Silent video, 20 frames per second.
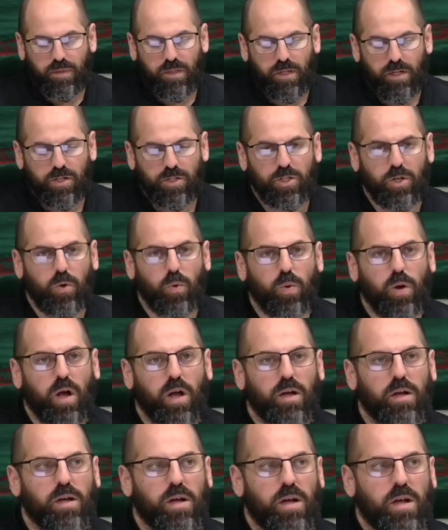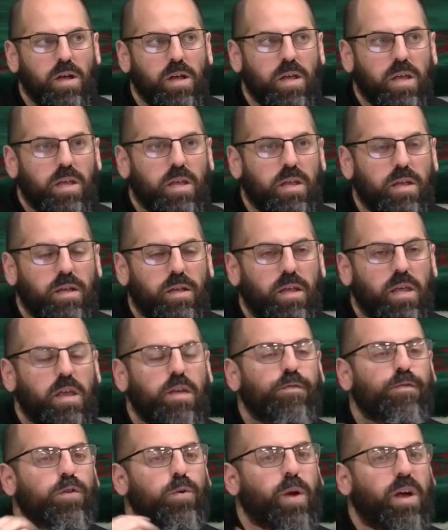So
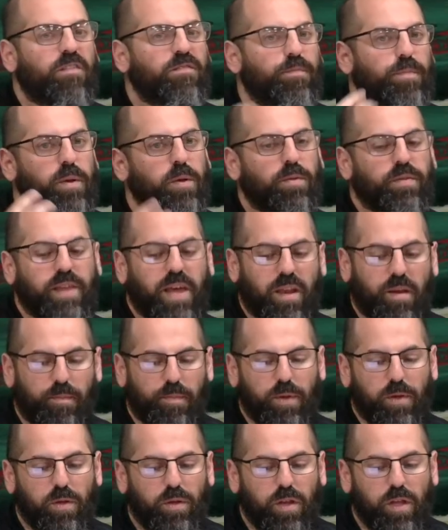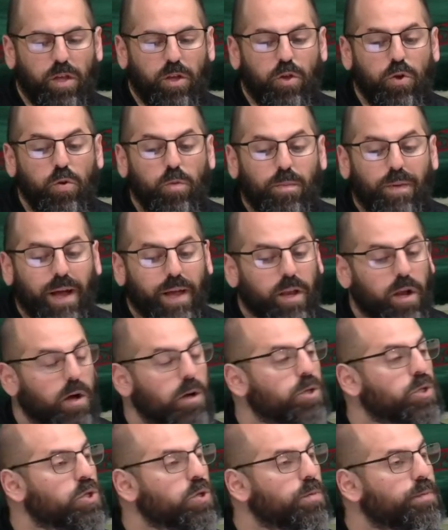if you have built that ability, you might
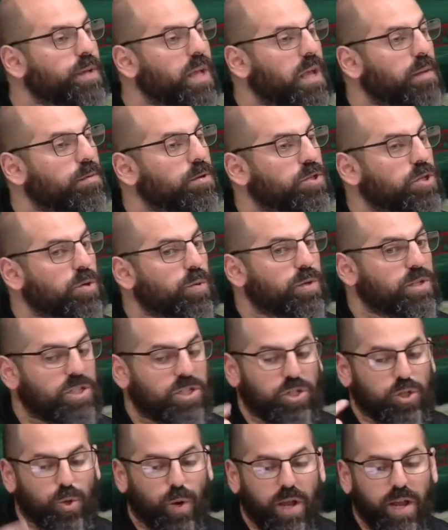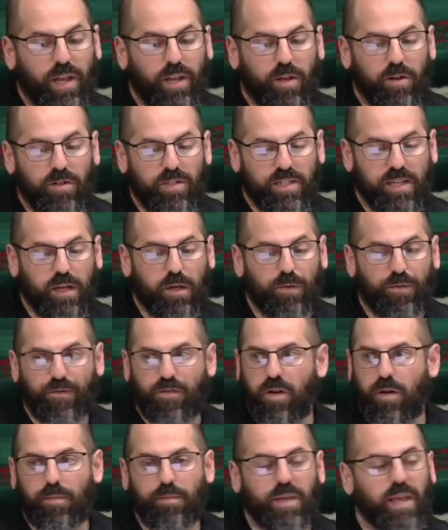also be able to restrain yourself
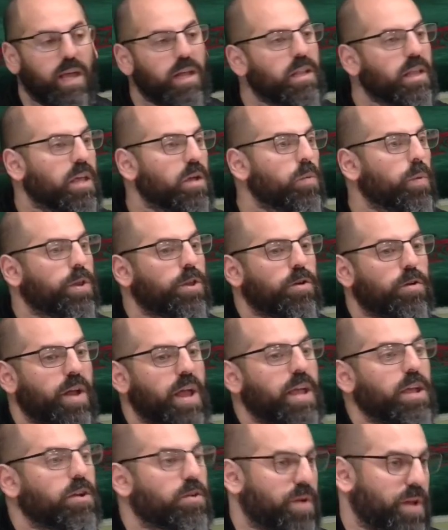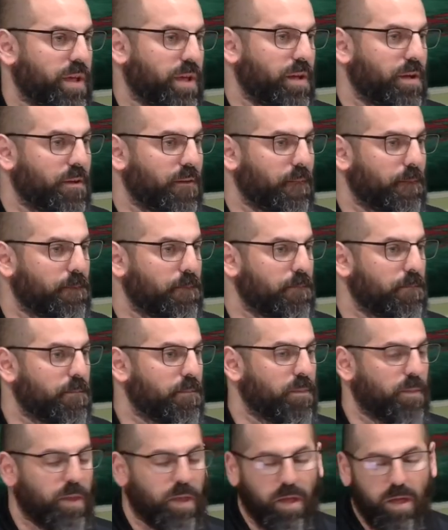from yelling when you're angry.
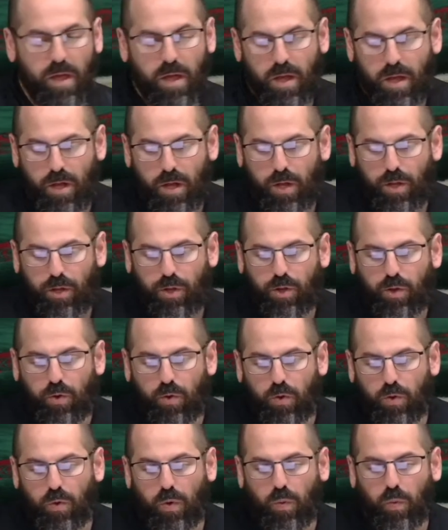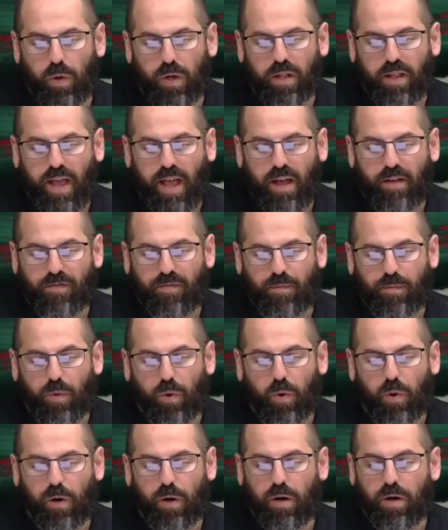You will have
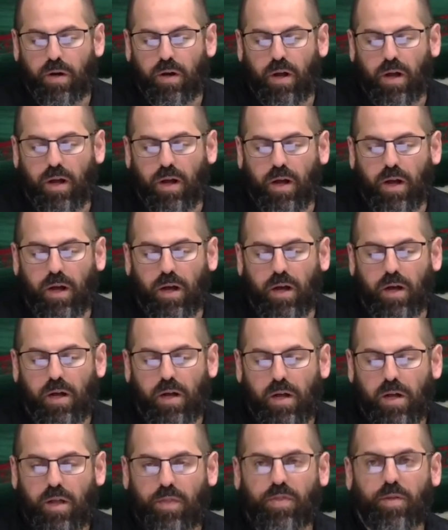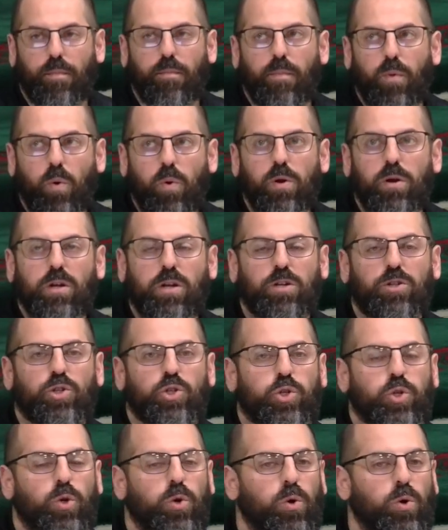more, the more
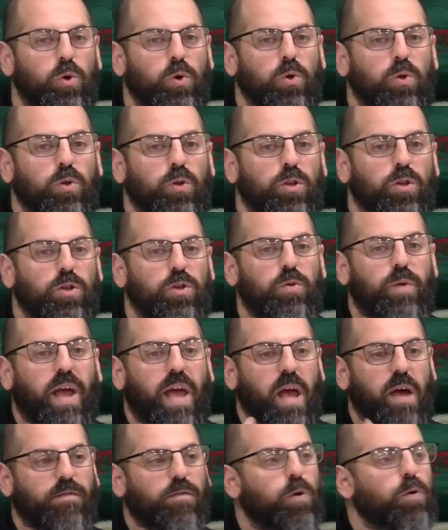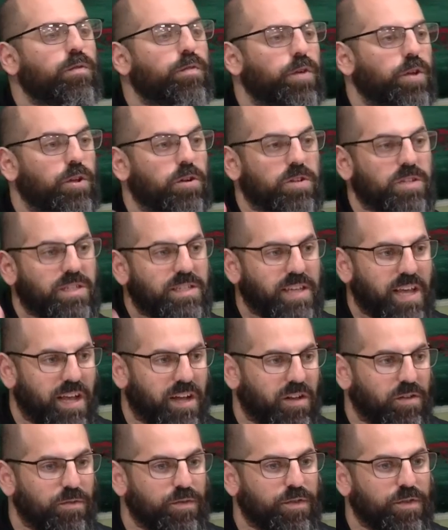control you have over
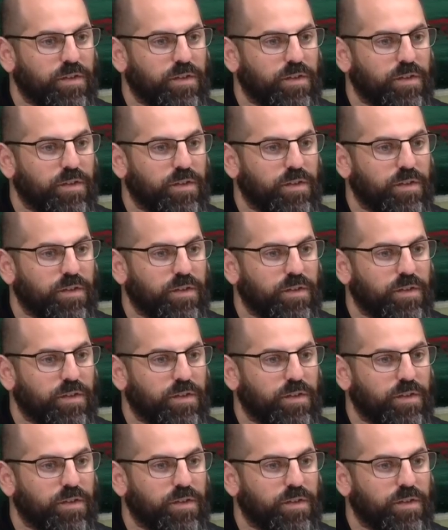yourself